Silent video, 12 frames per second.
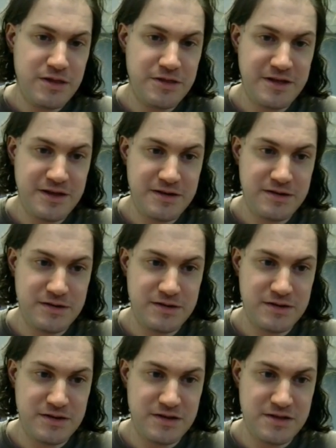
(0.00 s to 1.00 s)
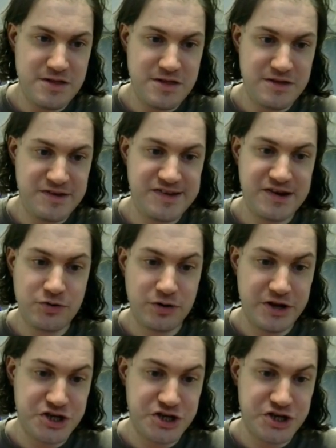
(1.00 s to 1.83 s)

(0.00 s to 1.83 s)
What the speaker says: then Central